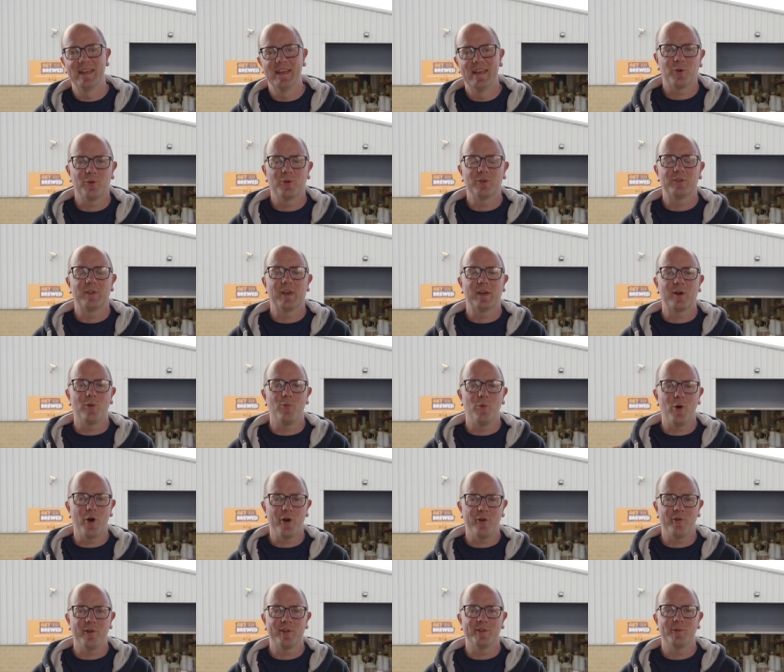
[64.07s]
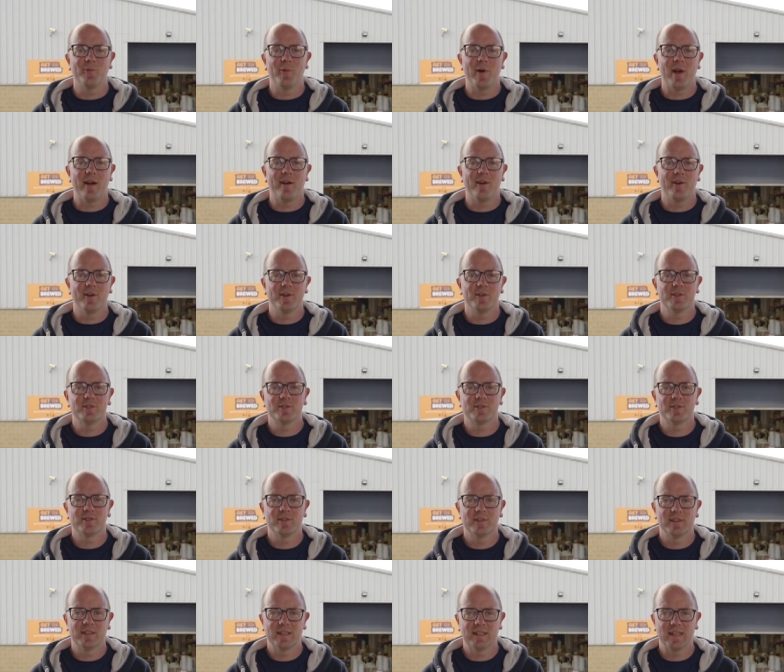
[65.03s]
We're going to take a walk around the warehouse,
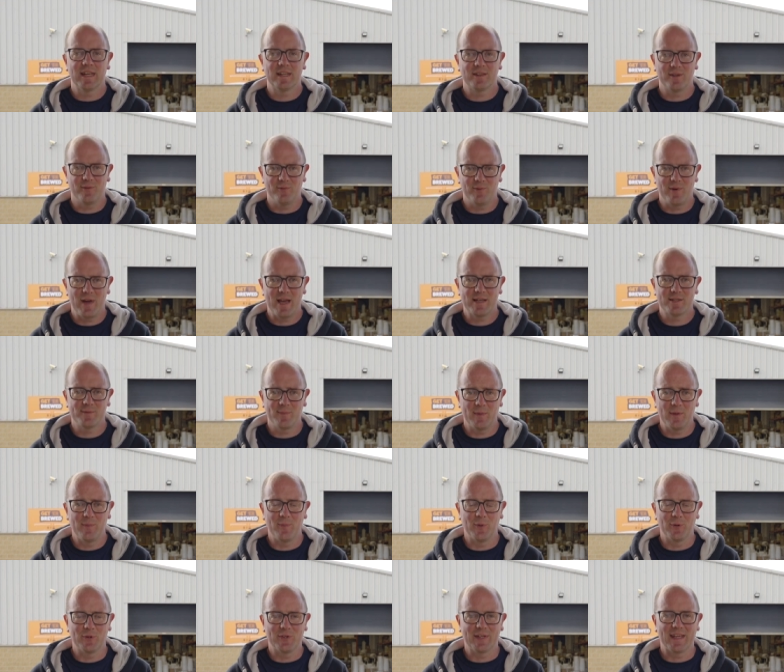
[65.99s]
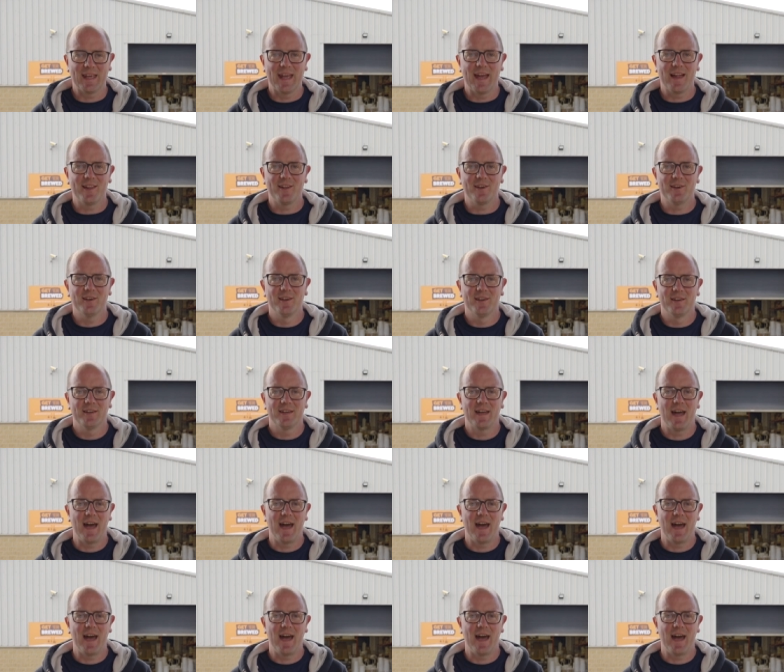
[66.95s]
get the recipe put together,